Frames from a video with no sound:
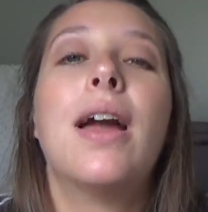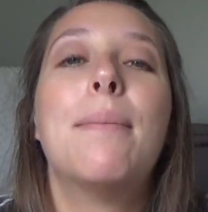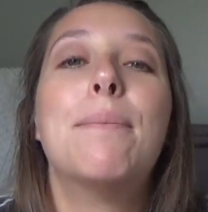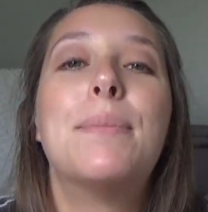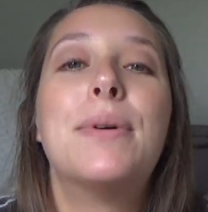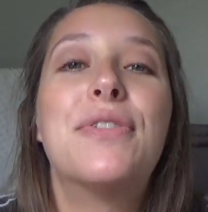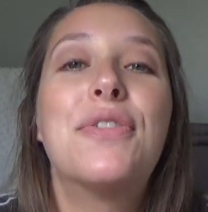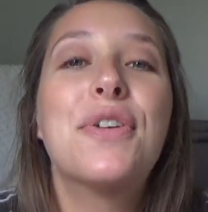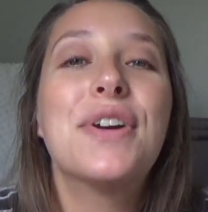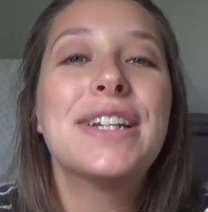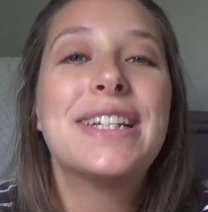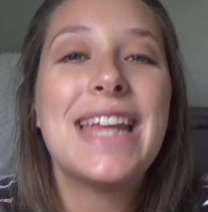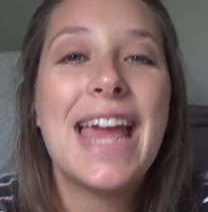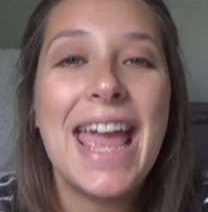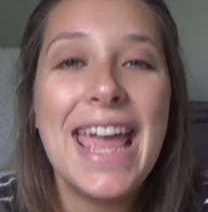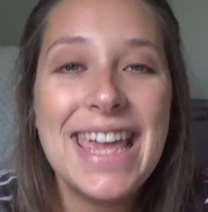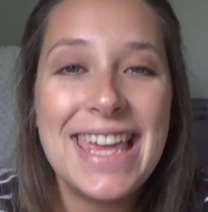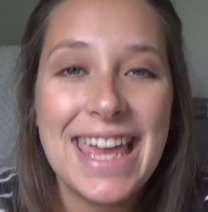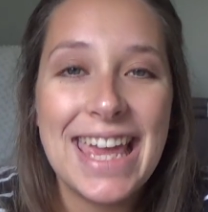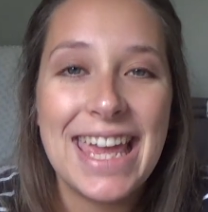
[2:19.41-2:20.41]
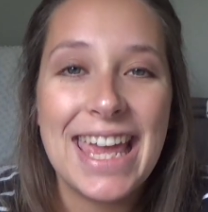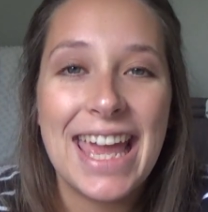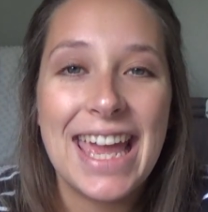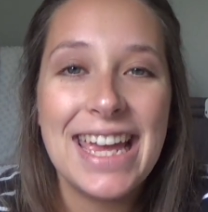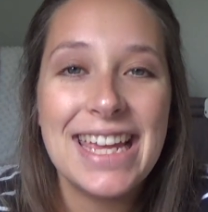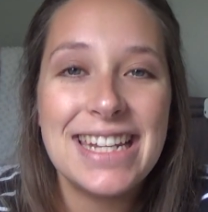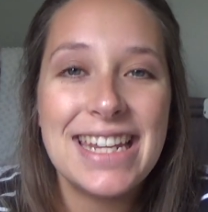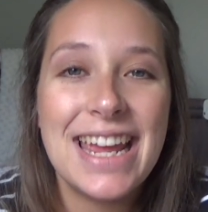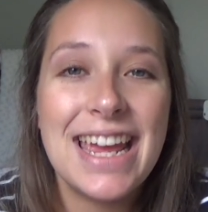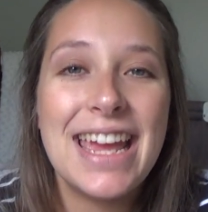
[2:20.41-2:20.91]
before taking
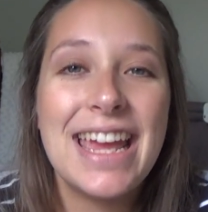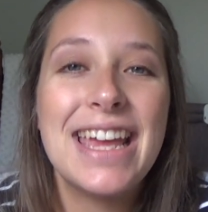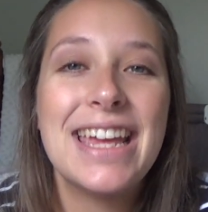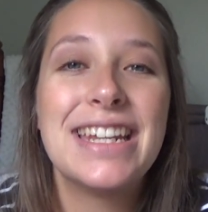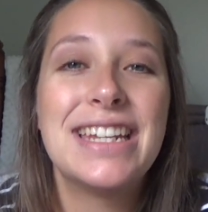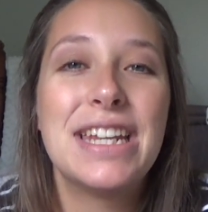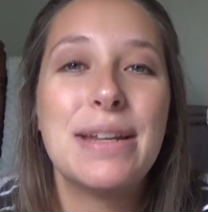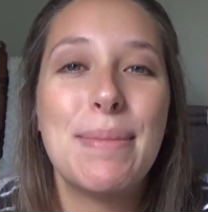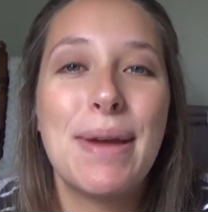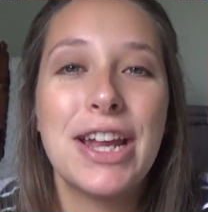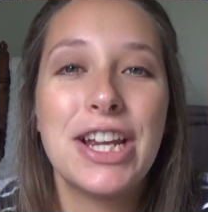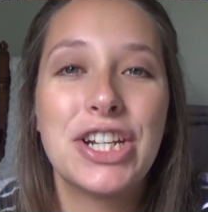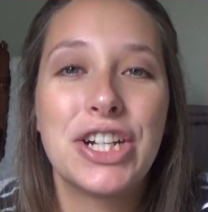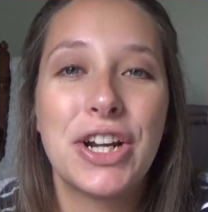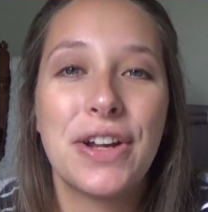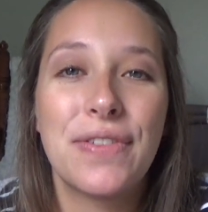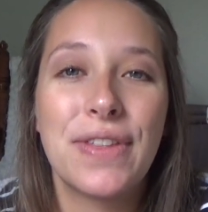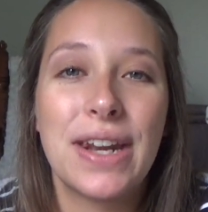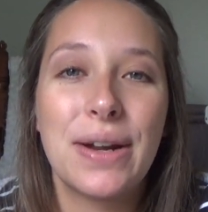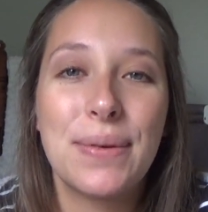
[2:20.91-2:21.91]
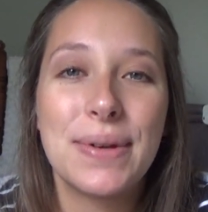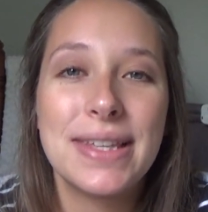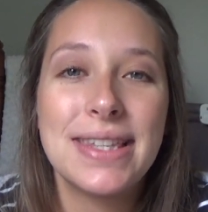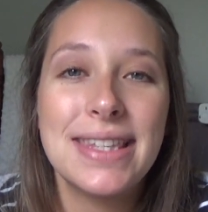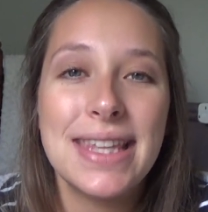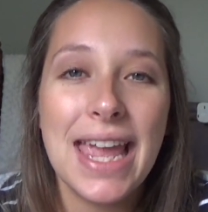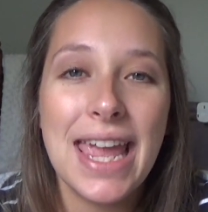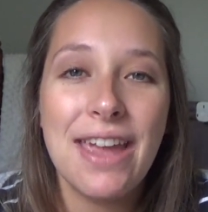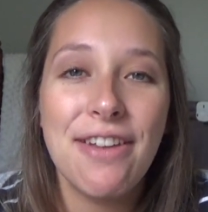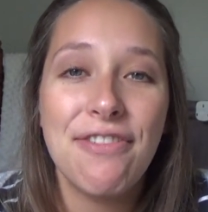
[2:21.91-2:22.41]
it to make sure that it was
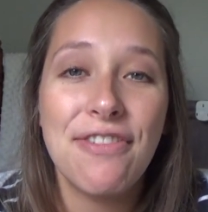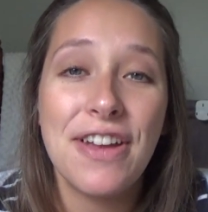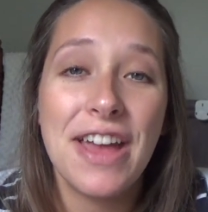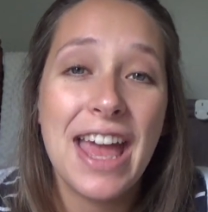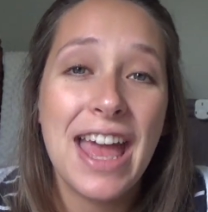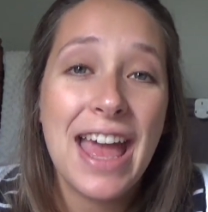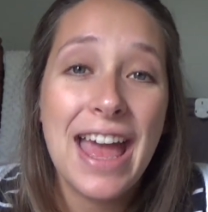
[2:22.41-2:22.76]
safe.